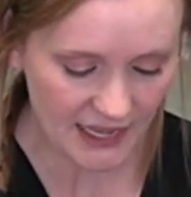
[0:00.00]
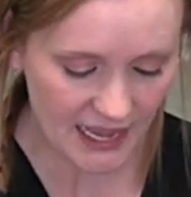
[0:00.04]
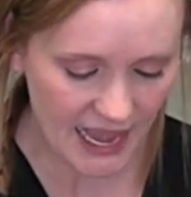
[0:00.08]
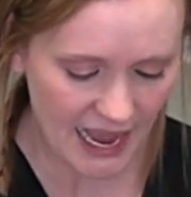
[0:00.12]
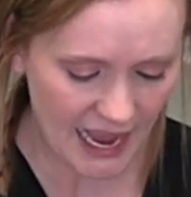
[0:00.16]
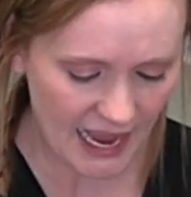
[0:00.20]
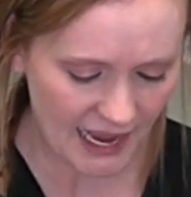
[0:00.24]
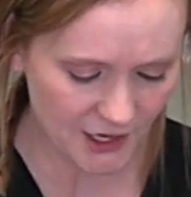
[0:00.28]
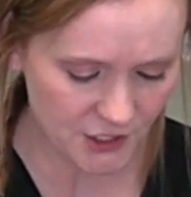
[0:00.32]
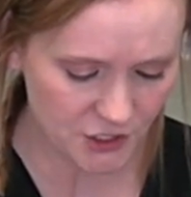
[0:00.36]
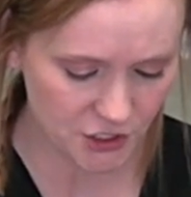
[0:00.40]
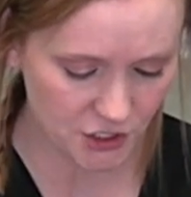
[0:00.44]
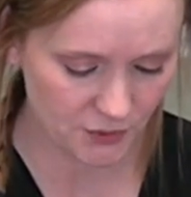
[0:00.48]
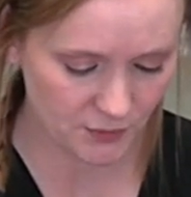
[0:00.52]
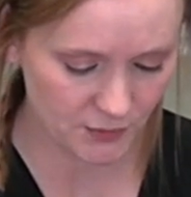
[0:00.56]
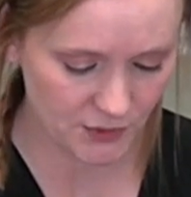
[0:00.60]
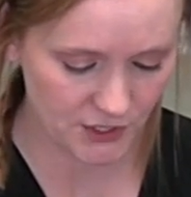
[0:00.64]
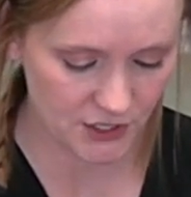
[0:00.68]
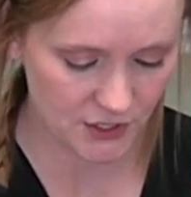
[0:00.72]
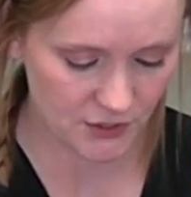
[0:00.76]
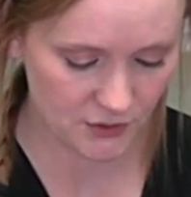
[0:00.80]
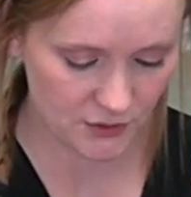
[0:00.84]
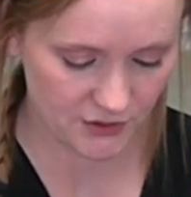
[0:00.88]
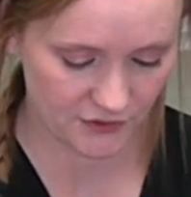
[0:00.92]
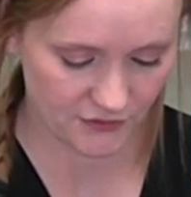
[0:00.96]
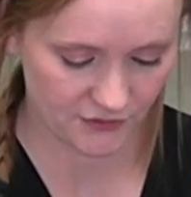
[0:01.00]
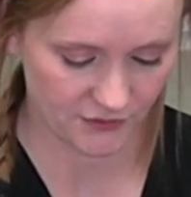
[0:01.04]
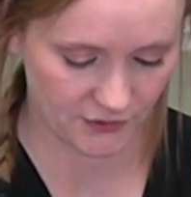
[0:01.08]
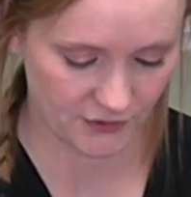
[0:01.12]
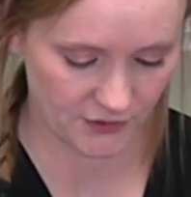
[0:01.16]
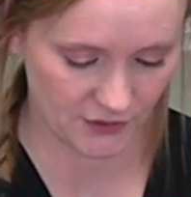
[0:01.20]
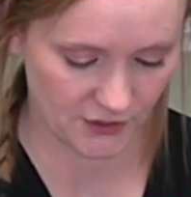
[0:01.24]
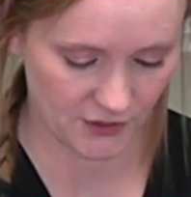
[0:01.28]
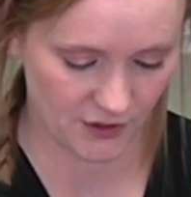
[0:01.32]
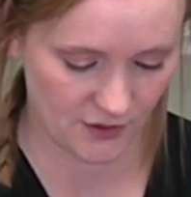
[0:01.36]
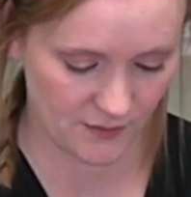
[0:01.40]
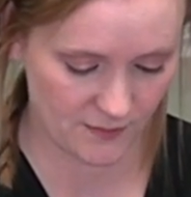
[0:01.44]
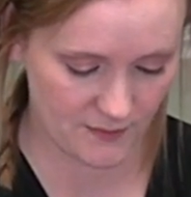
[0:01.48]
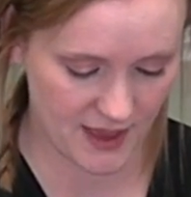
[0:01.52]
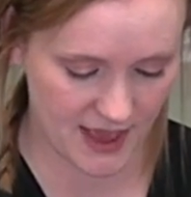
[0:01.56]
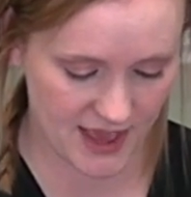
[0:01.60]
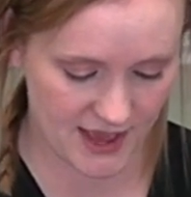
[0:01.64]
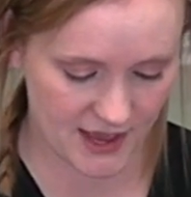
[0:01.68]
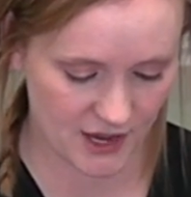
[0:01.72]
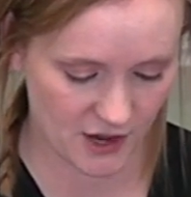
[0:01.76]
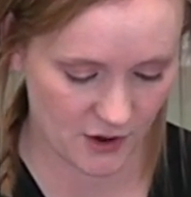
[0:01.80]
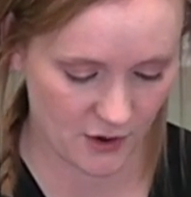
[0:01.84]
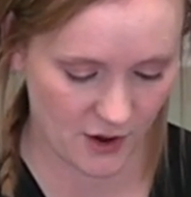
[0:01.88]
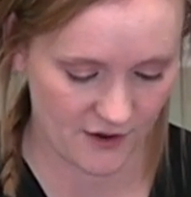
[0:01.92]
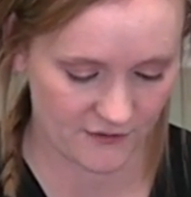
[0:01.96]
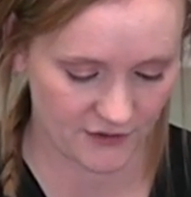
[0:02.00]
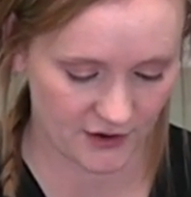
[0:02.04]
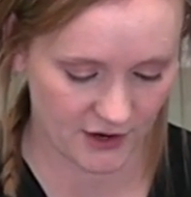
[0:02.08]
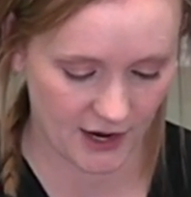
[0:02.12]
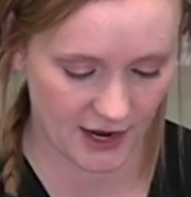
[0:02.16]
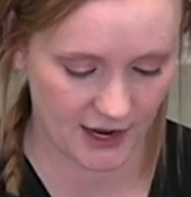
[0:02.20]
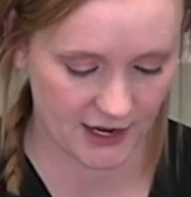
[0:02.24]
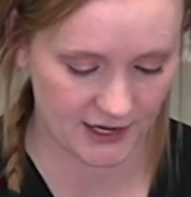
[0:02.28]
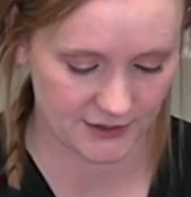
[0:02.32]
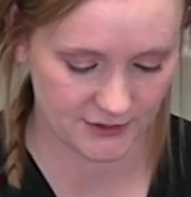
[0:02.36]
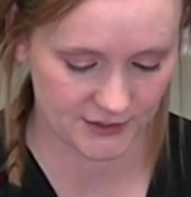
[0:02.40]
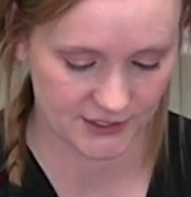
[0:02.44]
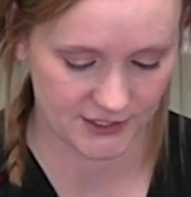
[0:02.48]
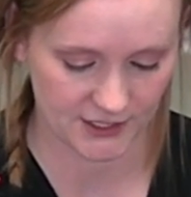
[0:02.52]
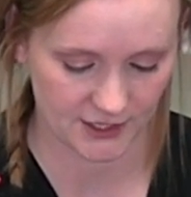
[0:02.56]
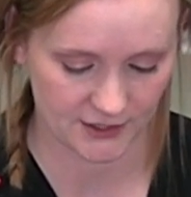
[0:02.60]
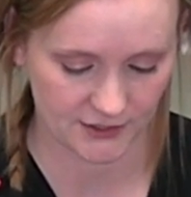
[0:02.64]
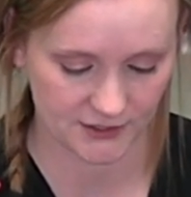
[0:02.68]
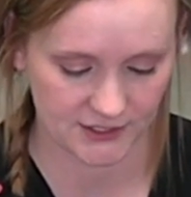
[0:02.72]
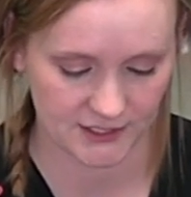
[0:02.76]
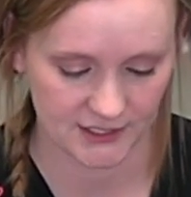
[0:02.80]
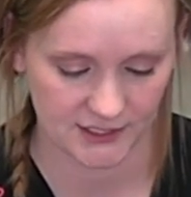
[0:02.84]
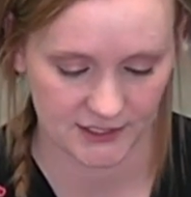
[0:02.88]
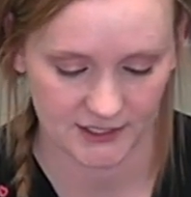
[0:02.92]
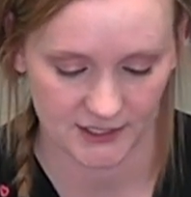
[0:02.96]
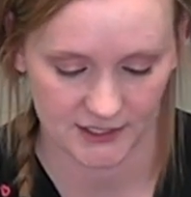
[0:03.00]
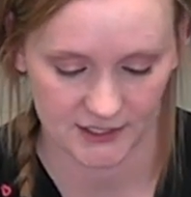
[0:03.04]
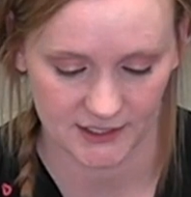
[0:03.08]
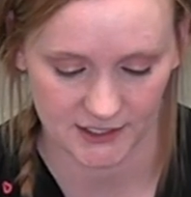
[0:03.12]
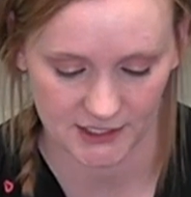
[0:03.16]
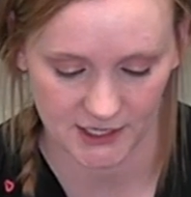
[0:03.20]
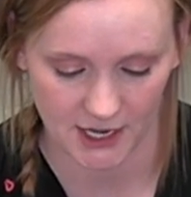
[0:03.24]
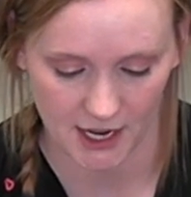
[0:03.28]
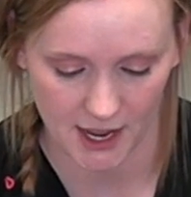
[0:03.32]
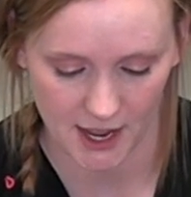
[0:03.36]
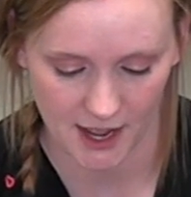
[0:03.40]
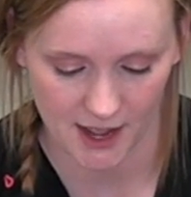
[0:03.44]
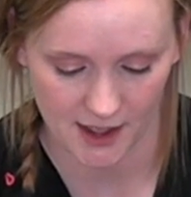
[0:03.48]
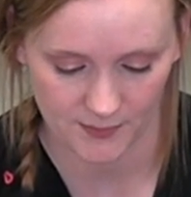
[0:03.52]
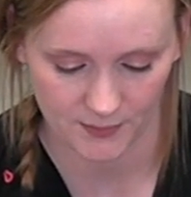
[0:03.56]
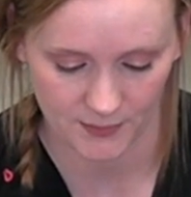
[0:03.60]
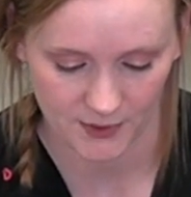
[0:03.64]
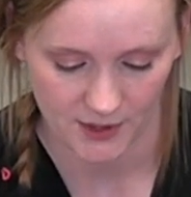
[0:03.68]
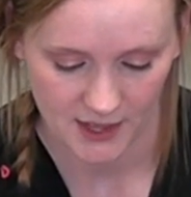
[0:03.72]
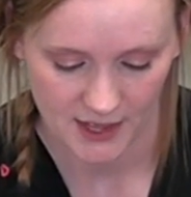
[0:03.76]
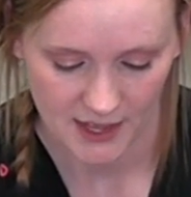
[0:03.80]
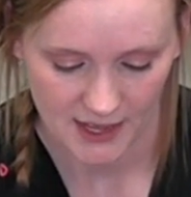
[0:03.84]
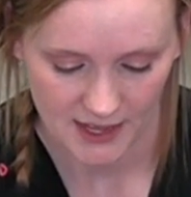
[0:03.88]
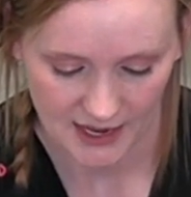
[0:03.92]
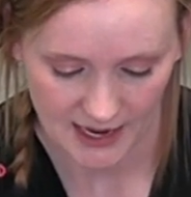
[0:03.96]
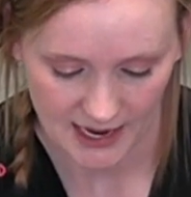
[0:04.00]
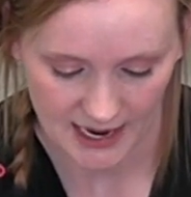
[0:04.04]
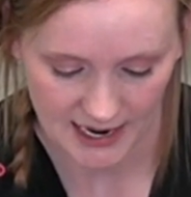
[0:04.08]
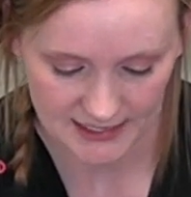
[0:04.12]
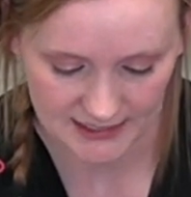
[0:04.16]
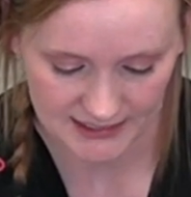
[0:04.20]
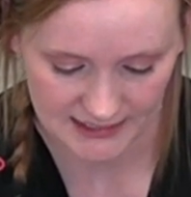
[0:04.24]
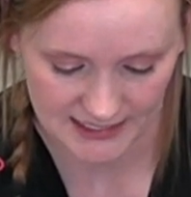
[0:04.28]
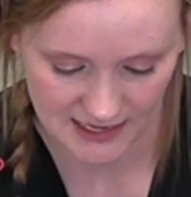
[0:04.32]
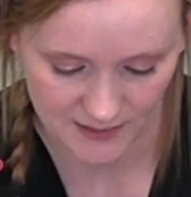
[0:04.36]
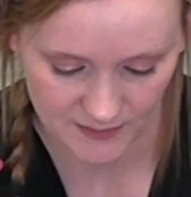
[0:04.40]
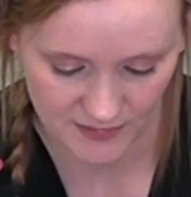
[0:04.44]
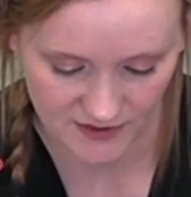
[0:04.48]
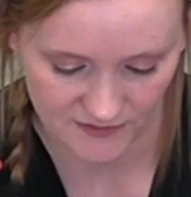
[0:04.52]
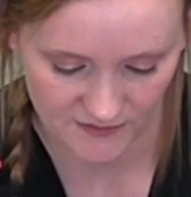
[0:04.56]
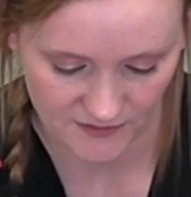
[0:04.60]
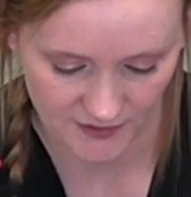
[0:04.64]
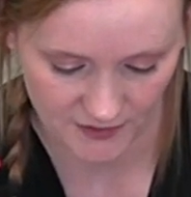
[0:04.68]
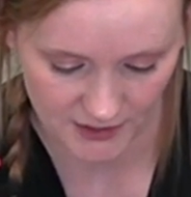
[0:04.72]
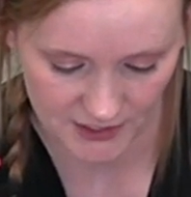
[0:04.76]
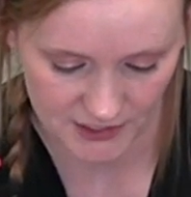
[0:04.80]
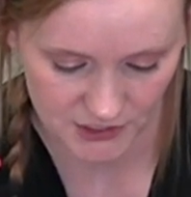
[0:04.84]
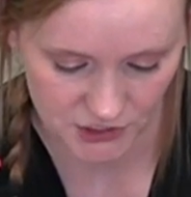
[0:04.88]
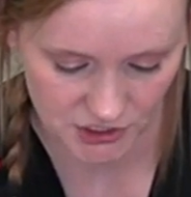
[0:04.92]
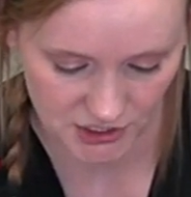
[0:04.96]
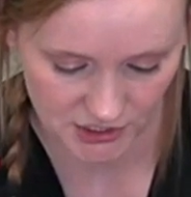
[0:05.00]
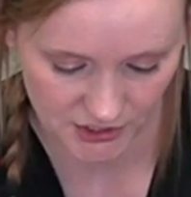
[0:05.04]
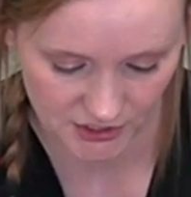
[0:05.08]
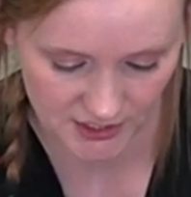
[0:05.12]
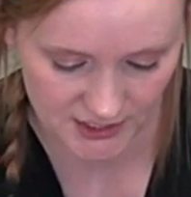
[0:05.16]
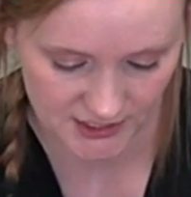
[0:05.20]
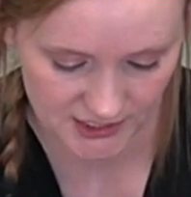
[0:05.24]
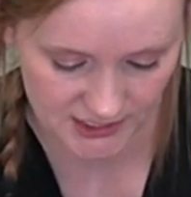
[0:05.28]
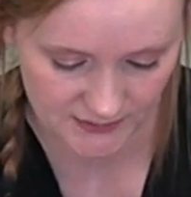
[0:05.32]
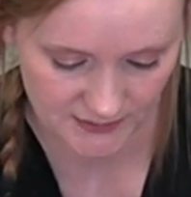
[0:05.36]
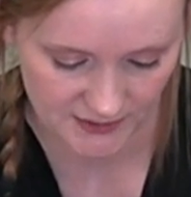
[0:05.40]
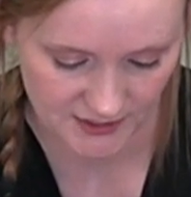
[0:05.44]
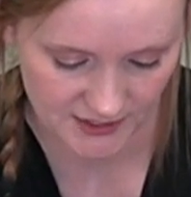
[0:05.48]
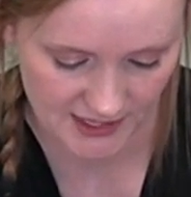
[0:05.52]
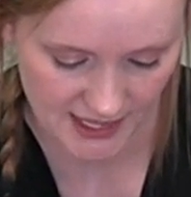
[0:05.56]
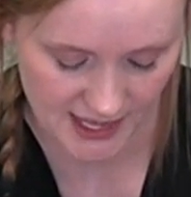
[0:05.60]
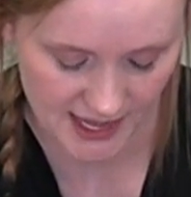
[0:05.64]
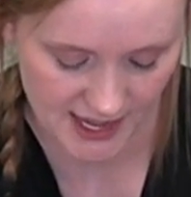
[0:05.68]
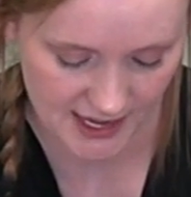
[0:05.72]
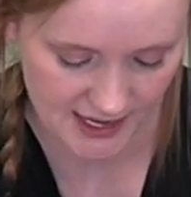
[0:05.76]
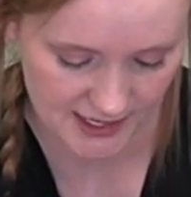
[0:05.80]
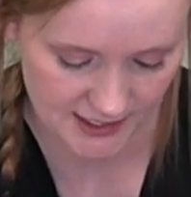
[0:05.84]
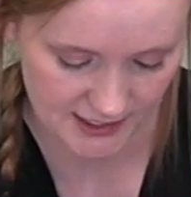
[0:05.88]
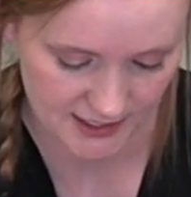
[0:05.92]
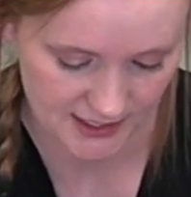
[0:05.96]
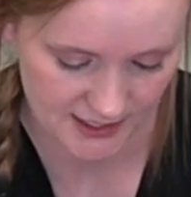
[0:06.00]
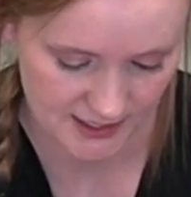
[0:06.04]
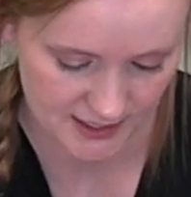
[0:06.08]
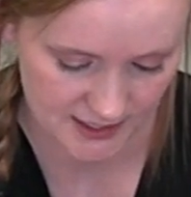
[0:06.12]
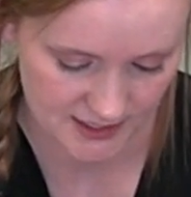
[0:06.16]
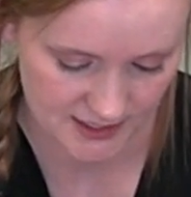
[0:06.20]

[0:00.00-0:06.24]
add your beautiful mango avocado salsa to the top. I say be very generous with that.